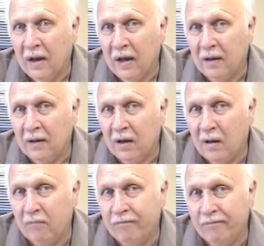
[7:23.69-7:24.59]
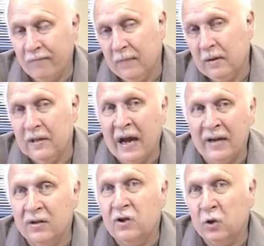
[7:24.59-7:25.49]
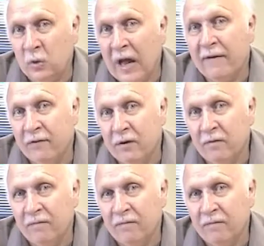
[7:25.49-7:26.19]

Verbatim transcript: and um, died soon after.